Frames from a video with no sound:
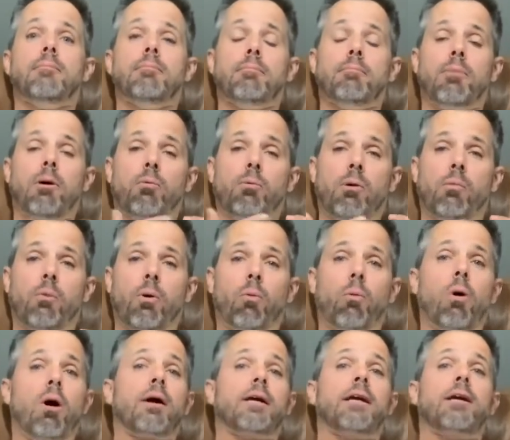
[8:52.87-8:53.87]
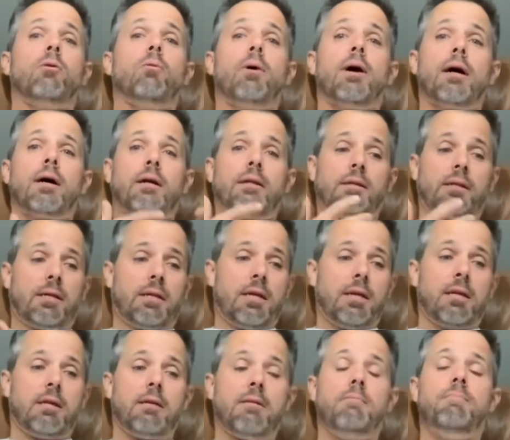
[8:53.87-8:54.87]
But when we're walking well and
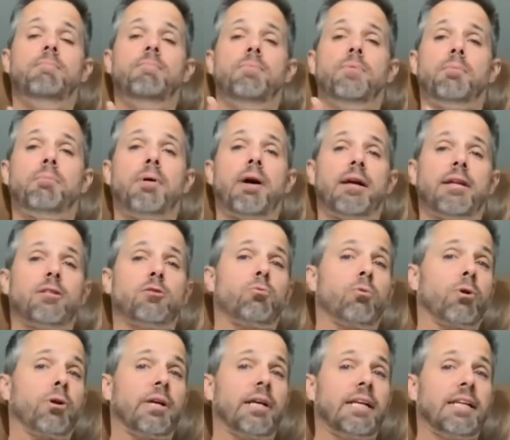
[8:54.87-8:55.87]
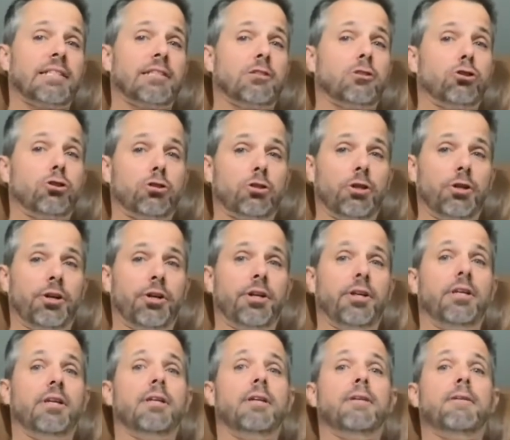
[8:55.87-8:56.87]
the body's working as it
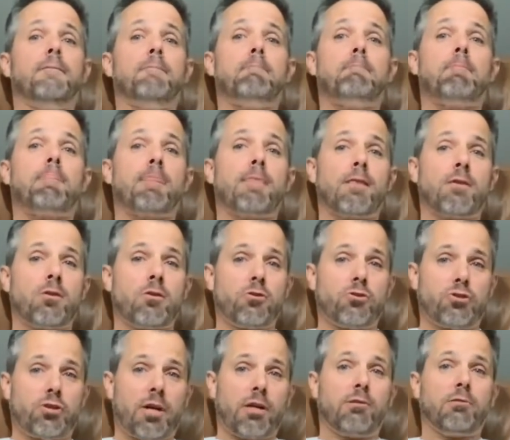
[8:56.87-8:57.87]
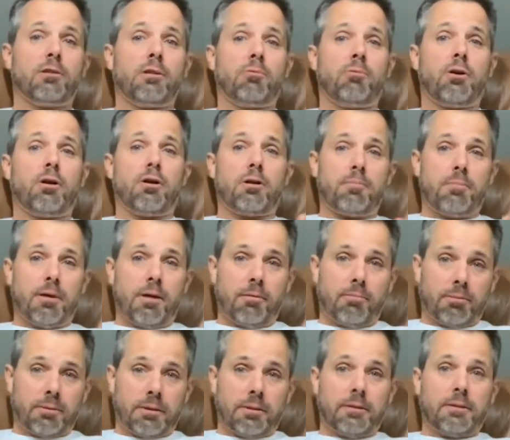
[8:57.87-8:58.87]
should, generally we ought to be
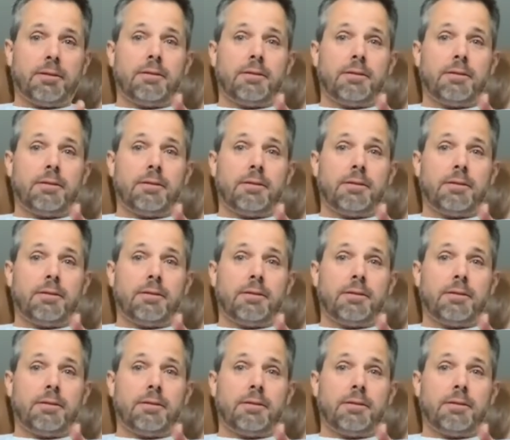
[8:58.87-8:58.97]
able to,